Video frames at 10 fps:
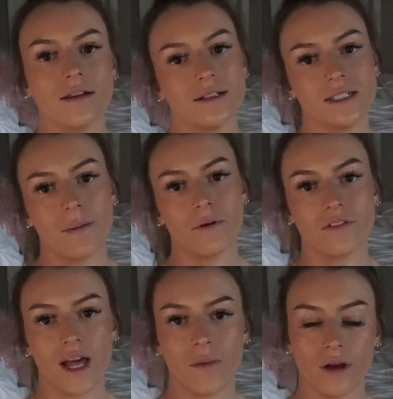The example
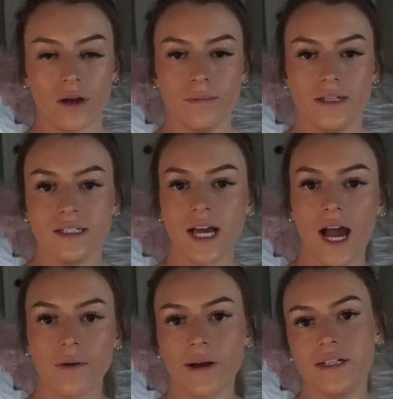for that one could be
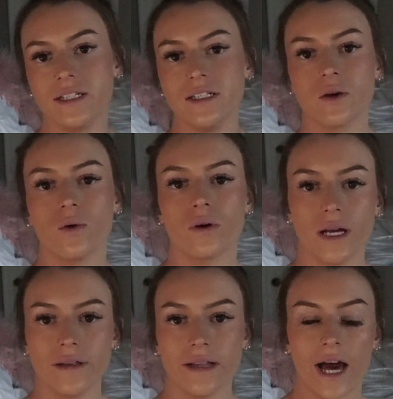side raises or
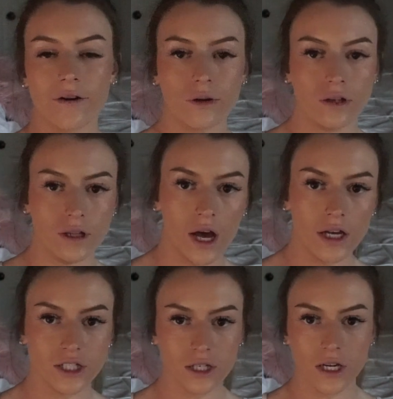a lateral lunge.